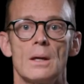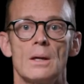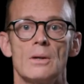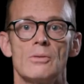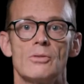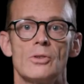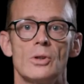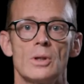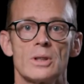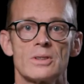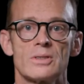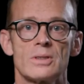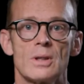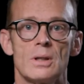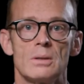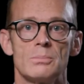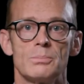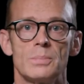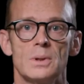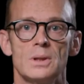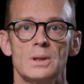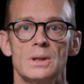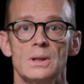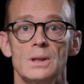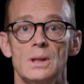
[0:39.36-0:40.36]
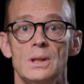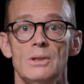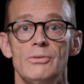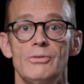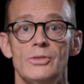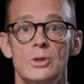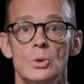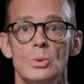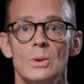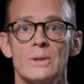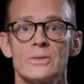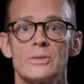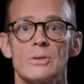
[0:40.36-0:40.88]
For example,
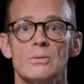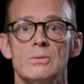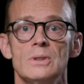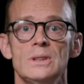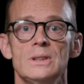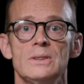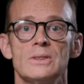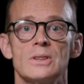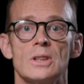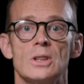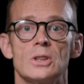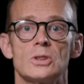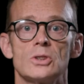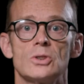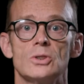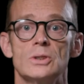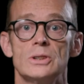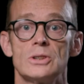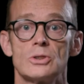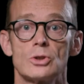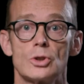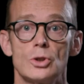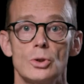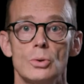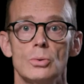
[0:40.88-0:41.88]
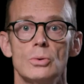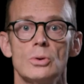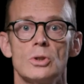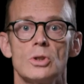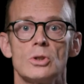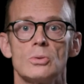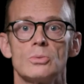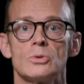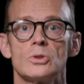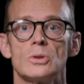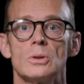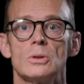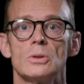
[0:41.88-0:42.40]
if you as a researcher is
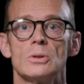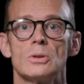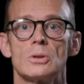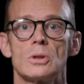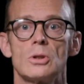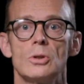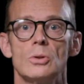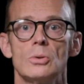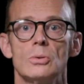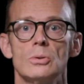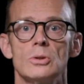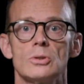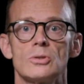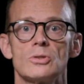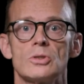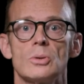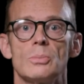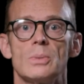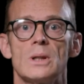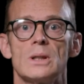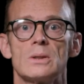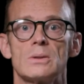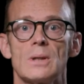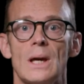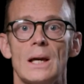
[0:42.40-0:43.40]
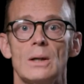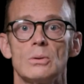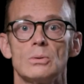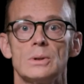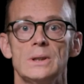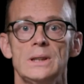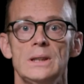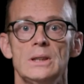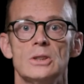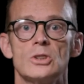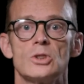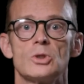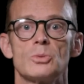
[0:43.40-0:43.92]
curious about how
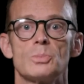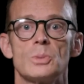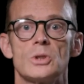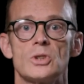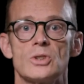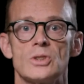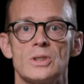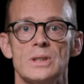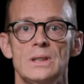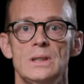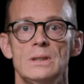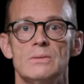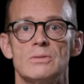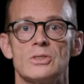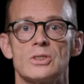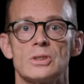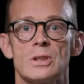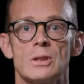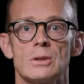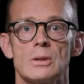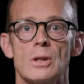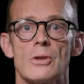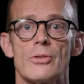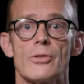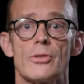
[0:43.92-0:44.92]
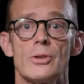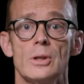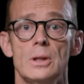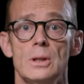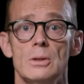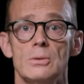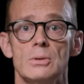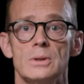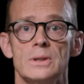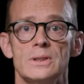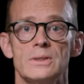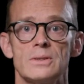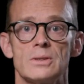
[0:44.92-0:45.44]
leaders perceive certain
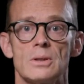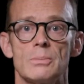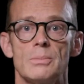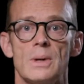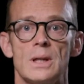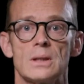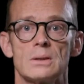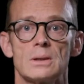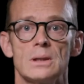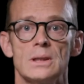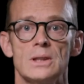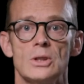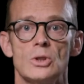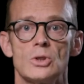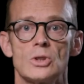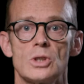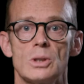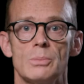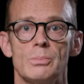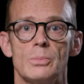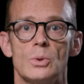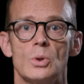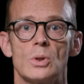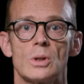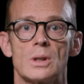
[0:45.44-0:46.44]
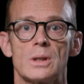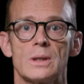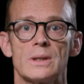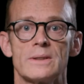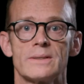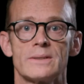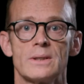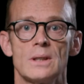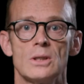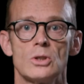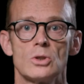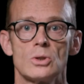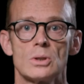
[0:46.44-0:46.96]
theories about
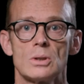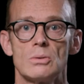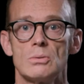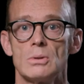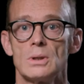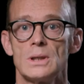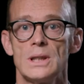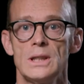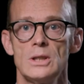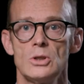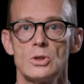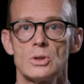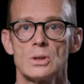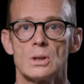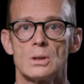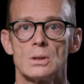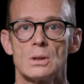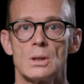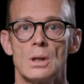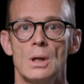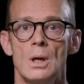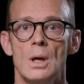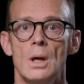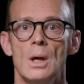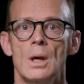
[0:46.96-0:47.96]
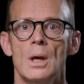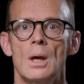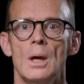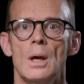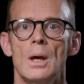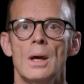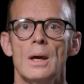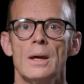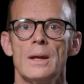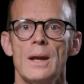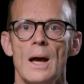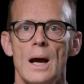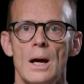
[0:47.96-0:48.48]
leadership-organization relation
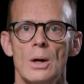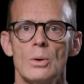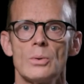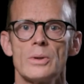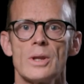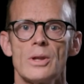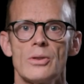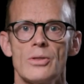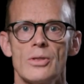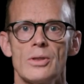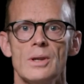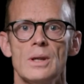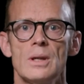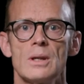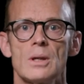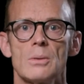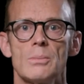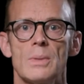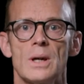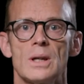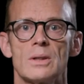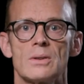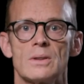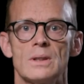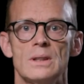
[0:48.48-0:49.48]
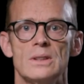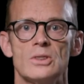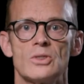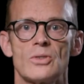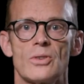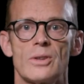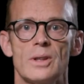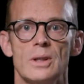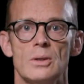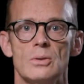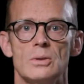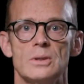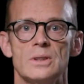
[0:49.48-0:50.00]
and how they think about these
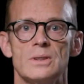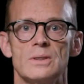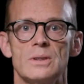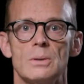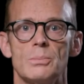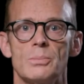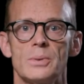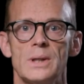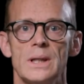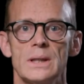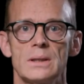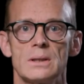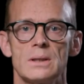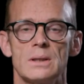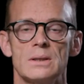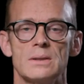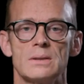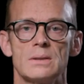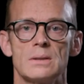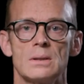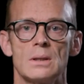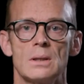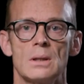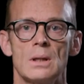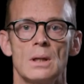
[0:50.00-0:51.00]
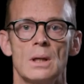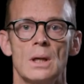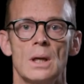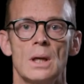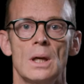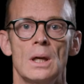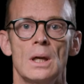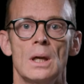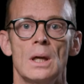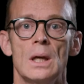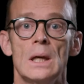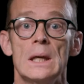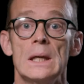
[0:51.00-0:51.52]
theories in practice,
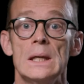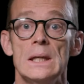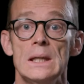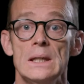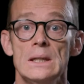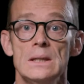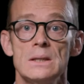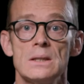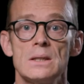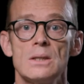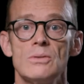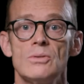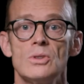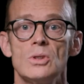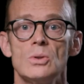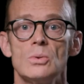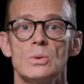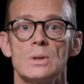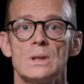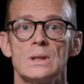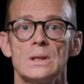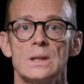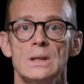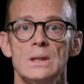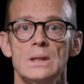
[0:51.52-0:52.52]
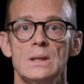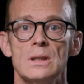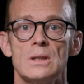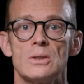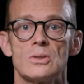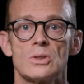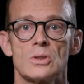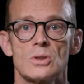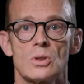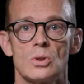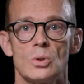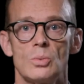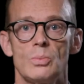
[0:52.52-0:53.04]
interviewing
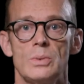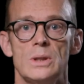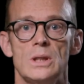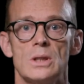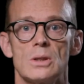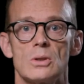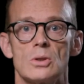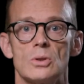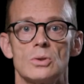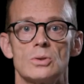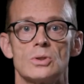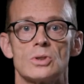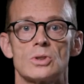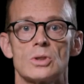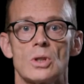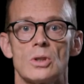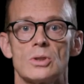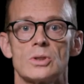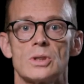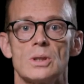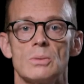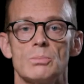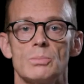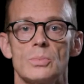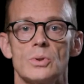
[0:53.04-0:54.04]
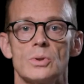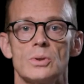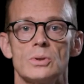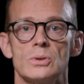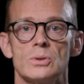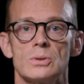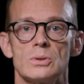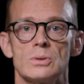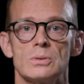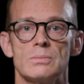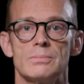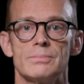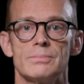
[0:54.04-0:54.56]
leaders could be a good starting point.